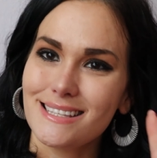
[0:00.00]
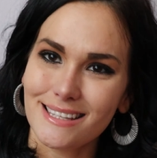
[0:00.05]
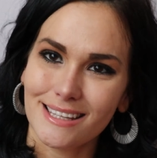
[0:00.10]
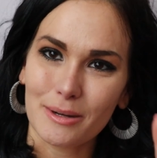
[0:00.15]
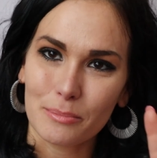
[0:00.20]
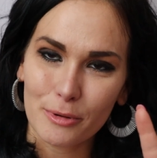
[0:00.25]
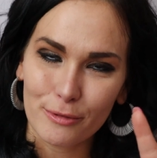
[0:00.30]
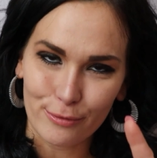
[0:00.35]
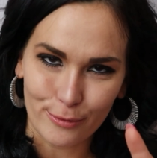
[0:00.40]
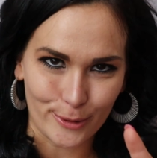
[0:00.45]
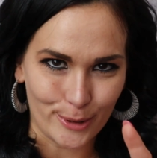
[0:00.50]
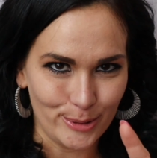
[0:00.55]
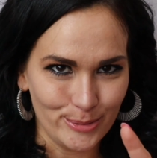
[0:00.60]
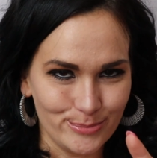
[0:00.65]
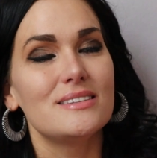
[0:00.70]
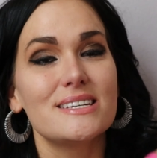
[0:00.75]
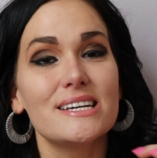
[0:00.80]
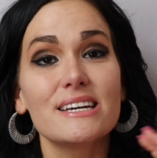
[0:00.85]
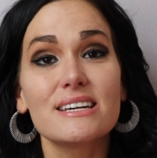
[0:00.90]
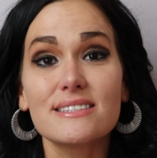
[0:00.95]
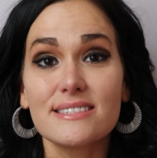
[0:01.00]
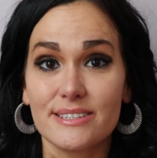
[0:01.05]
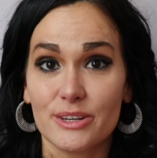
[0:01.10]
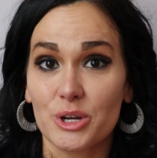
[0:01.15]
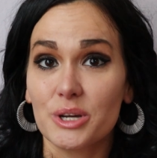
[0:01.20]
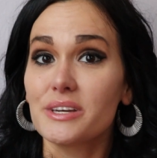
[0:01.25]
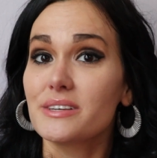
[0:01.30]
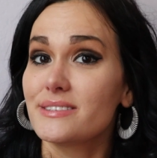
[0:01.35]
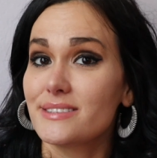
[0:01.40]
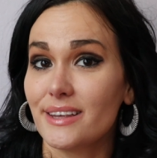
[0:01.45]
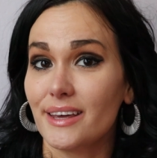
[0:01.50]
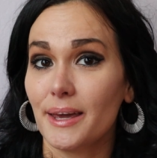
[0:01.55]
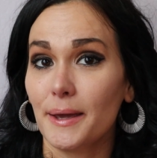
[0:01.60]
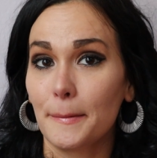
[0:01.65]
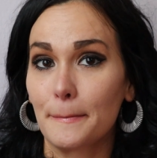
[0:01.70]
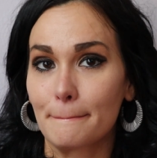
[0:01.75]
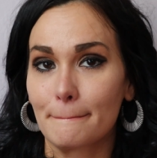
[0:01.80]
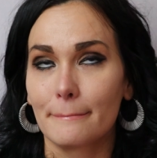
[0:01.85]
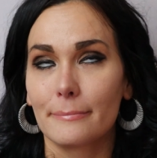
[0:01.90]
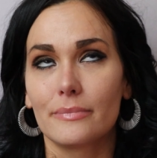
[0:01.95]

Number 4, take it seriously.